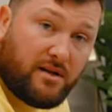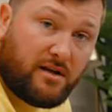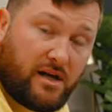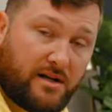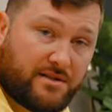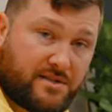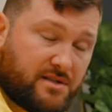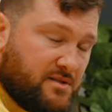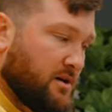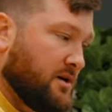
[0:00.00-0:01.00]
the Canon
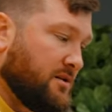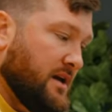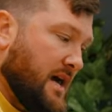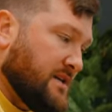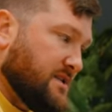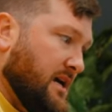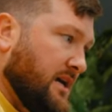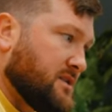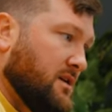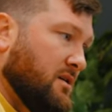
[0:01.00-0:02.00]
C200 has an
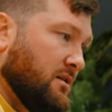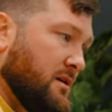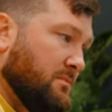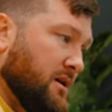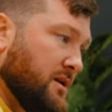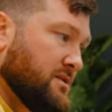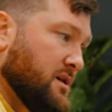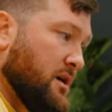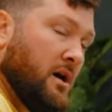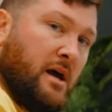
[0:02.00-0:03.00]
XLR input.
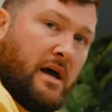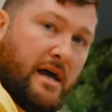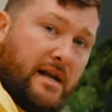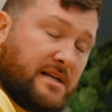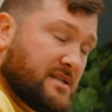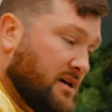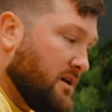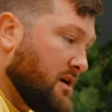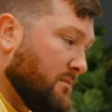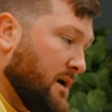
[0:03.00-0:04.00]
So an
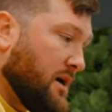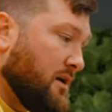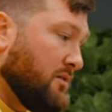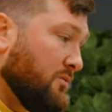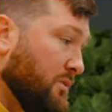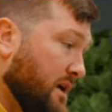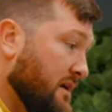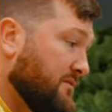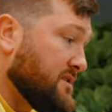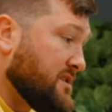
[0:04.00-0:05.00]
XLR mic, we have the